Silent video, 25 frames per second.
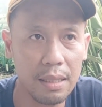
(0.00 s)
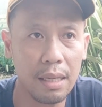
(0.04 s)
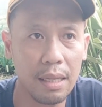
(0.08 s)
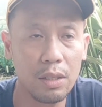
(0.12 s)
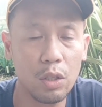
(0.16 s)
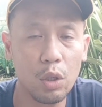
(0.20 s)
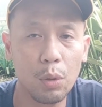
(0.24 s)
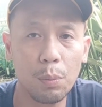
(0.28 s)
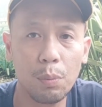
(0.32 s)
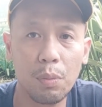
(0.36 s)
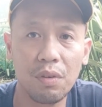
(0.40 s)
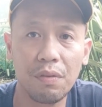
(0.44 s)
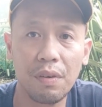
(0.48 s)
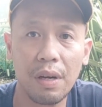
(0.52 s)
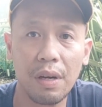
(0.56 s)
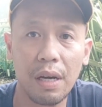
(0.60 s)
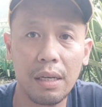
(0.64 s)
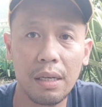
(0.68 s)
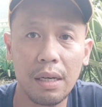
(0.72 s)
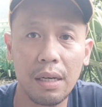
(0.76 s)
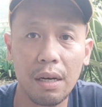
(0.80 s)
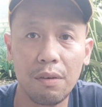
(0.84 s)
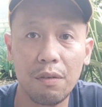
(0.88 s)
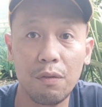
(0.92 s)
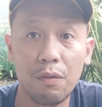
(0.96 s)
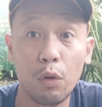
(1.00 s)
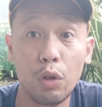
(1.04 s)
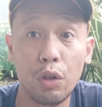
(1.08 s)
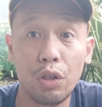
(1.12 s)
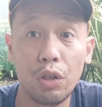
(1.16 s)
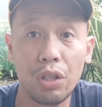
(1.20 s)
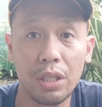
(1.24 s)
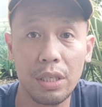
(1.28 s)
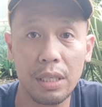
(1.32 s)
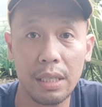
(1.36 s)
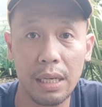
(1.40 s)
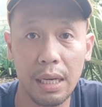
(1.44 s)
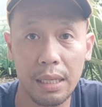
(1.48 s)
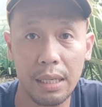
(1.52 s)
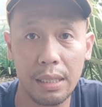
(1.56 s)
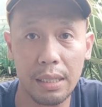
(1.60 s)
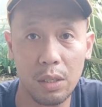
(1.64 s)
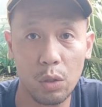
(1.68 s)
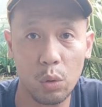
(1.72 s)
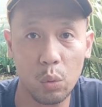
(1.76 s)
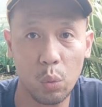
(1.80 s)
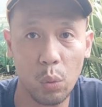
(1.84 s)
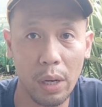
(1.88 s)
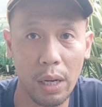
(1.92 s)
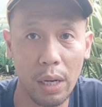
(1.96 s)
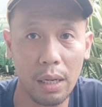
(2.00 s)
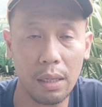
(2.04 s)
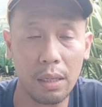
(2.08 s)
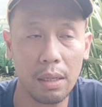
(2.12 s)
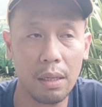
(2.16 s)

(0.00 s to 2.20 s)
that you provide a fungicide as well.